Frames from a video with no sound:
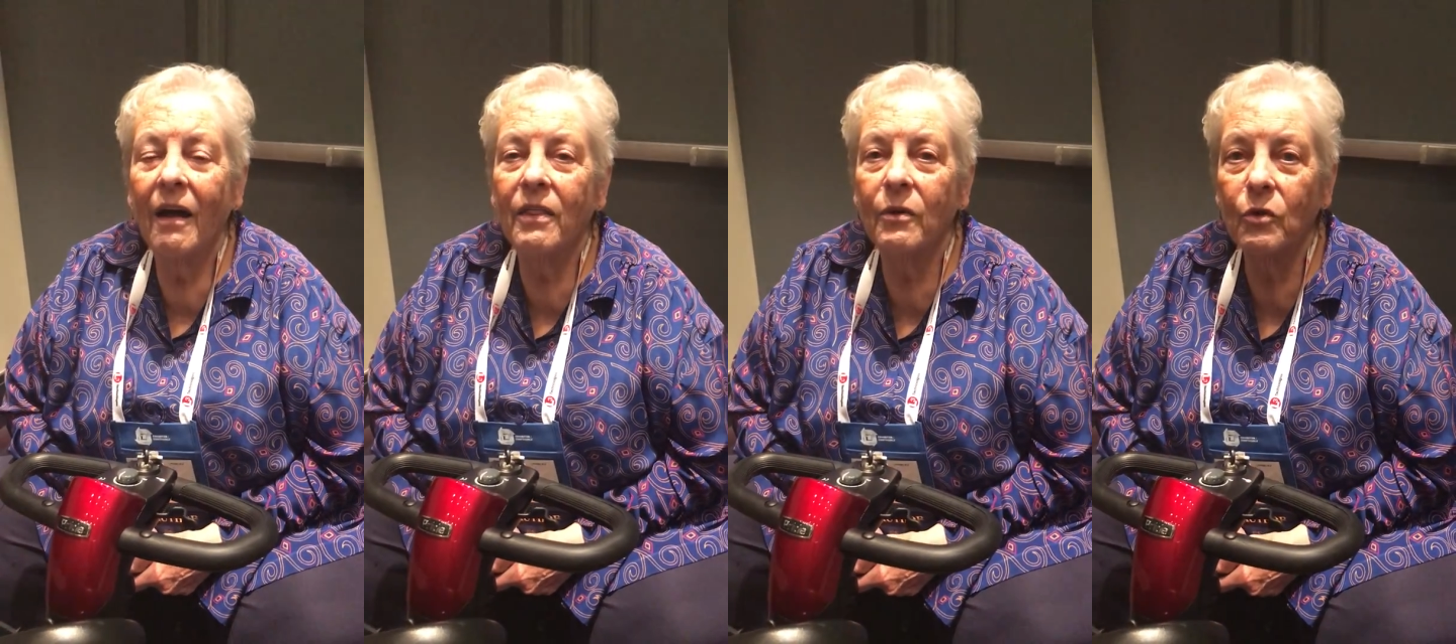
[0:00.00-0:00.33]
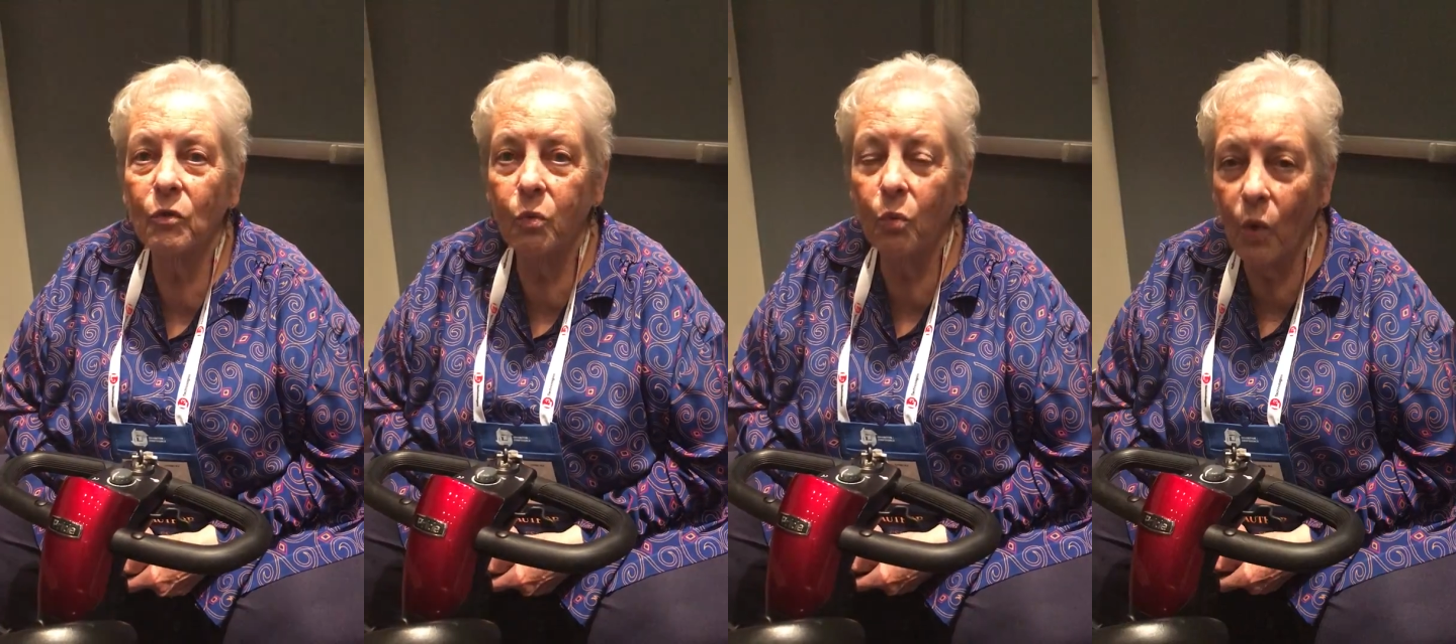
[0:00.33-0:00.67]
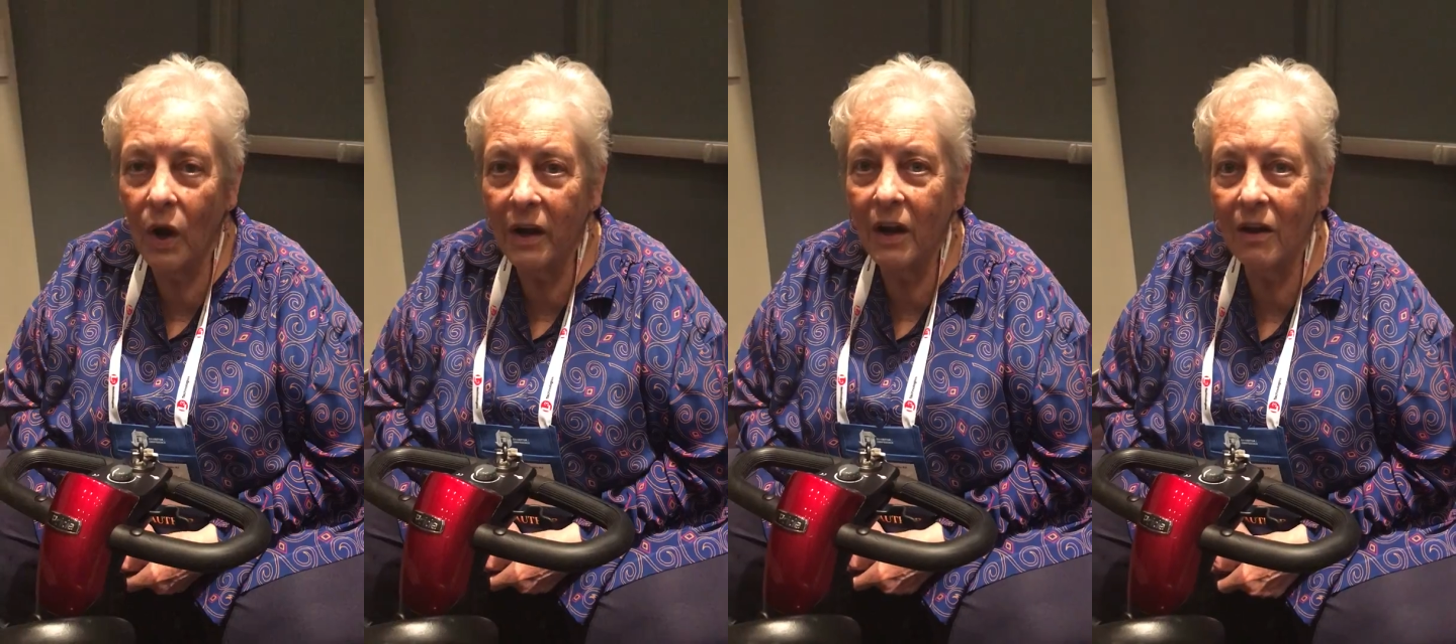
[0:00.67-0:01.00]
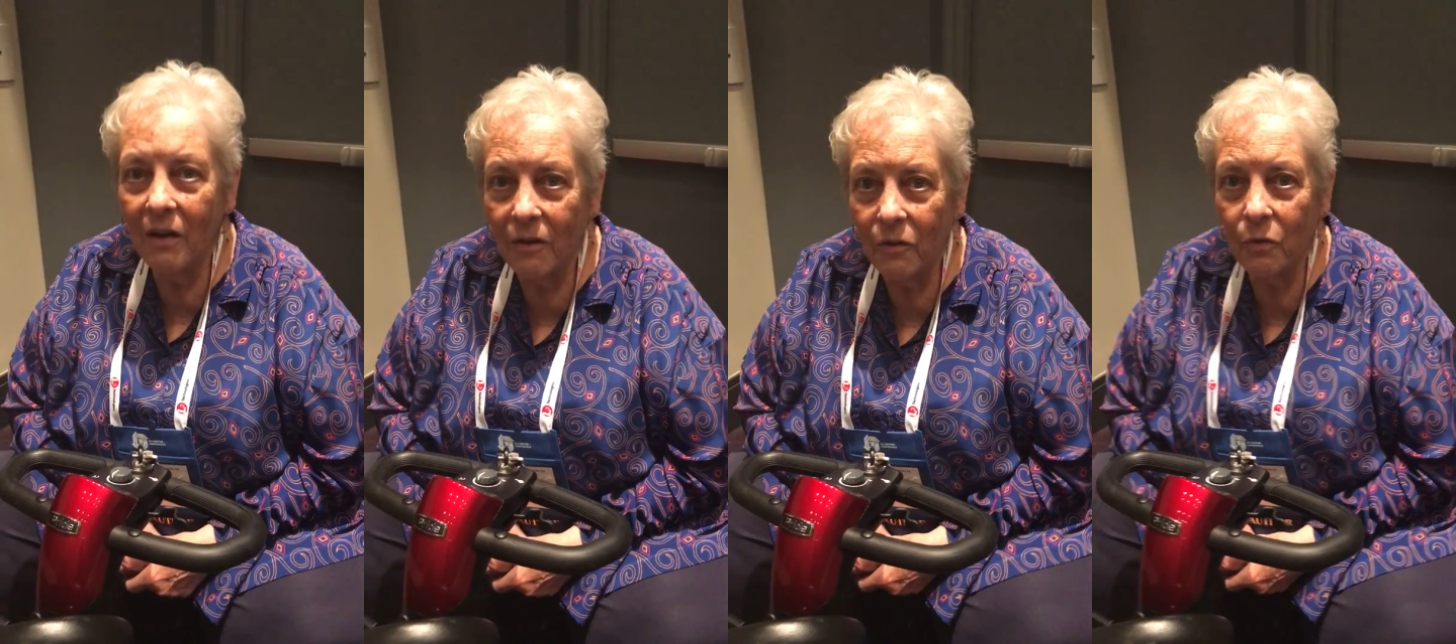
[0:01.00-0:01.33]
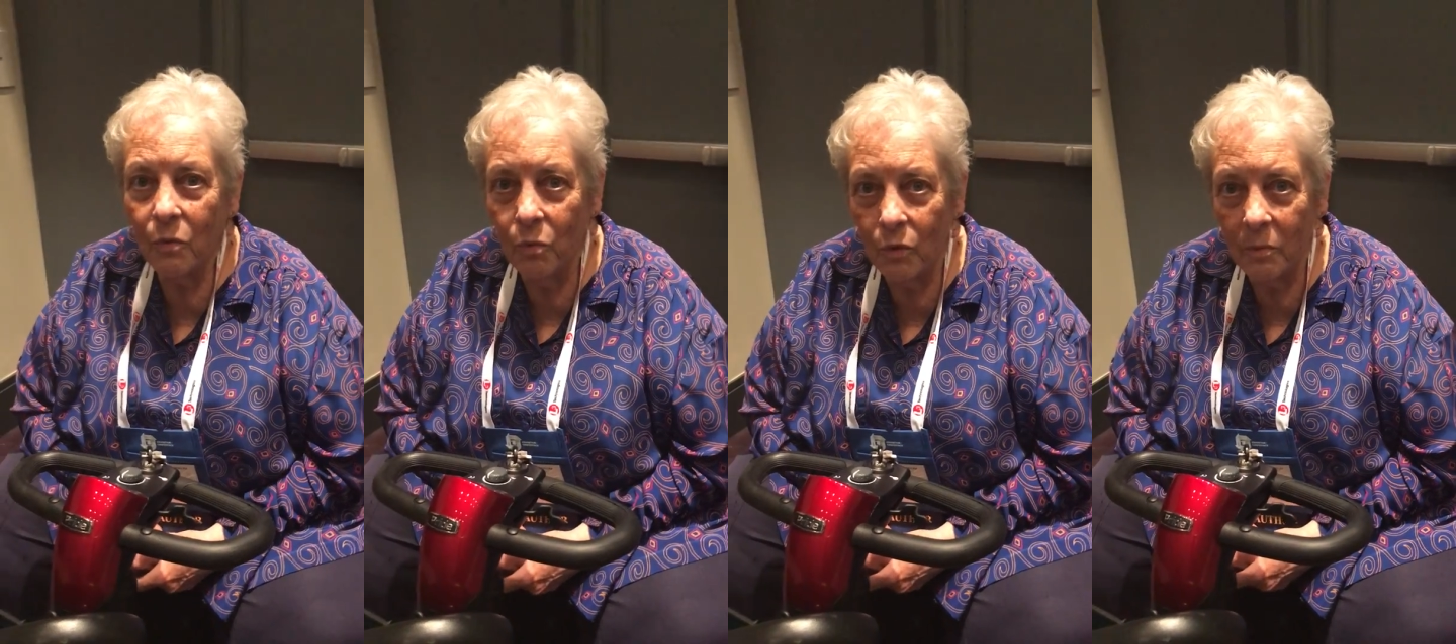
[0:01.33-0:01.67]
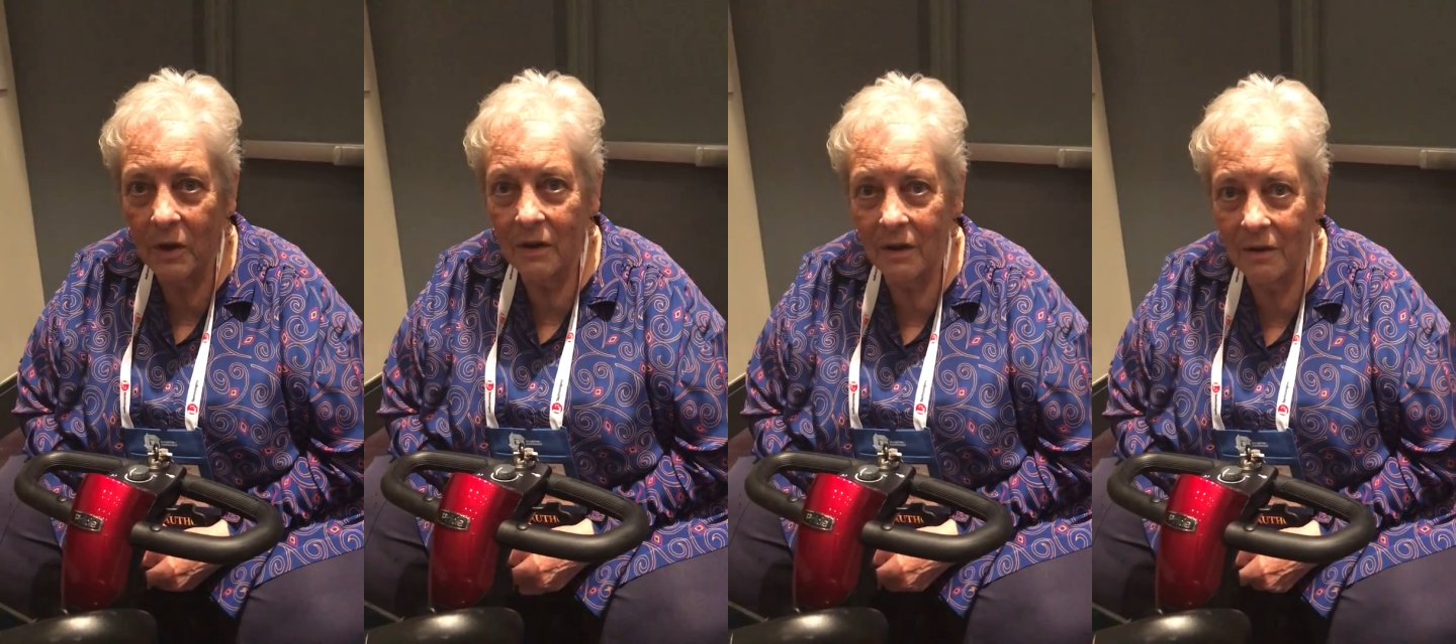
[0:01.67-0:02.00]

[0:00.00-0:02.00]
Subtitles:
There was one other woman